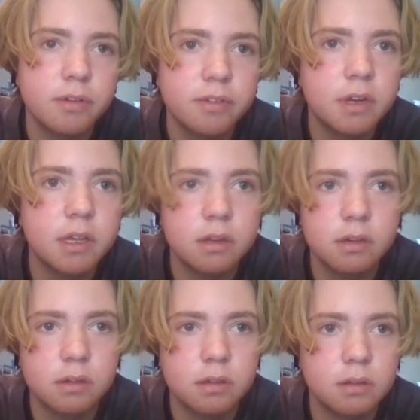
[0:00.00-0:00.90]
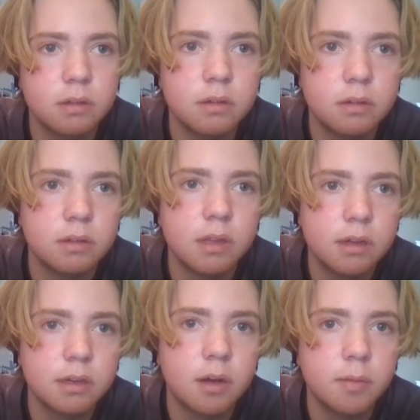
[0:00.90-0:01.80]
if I need a
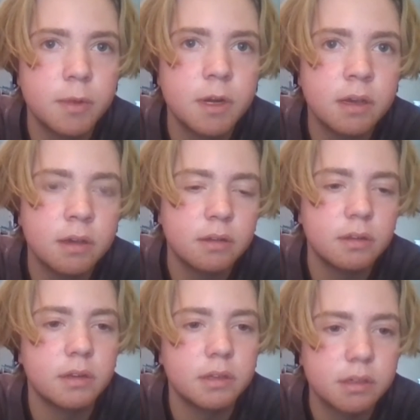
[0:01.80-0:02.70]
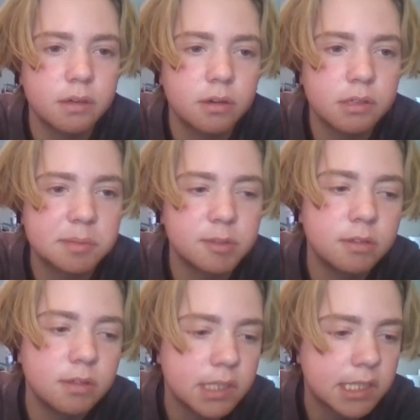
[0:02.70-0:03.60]
like company at
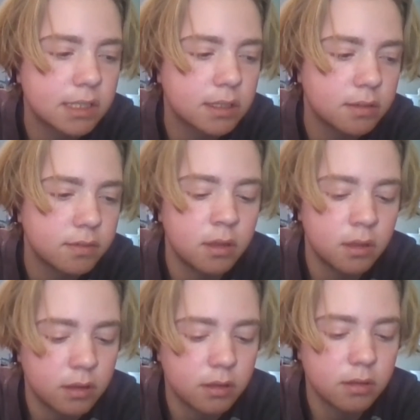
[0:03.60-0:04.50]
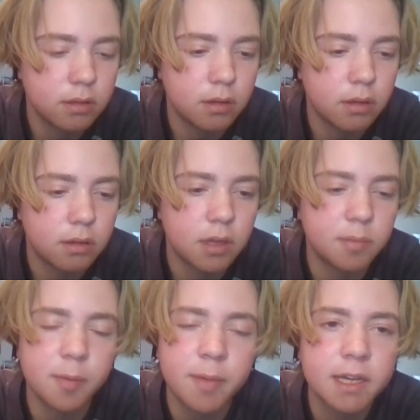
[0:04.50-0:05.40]
hospital and stuff. Yeah. And
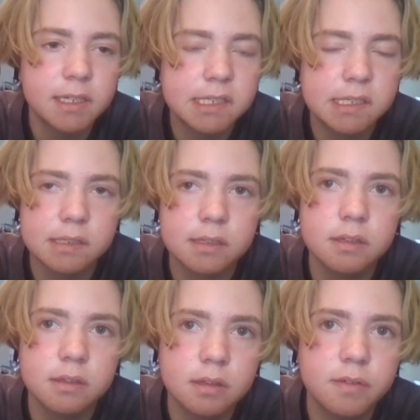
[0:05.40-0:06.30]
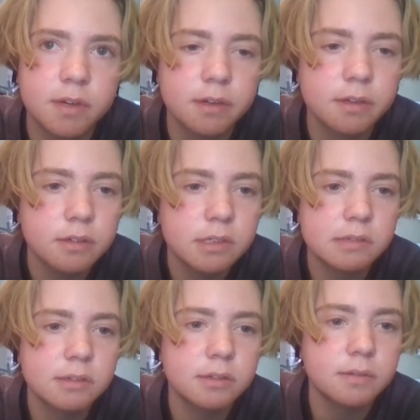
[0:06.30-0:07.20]
my mates, they're very good as
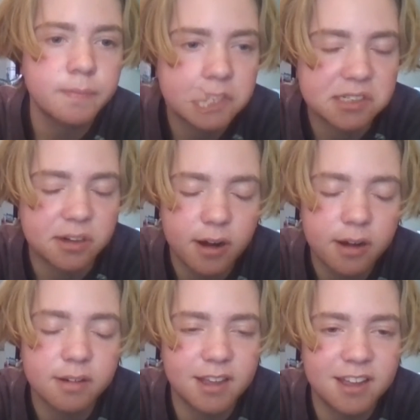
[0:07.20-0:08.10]
well. It's great.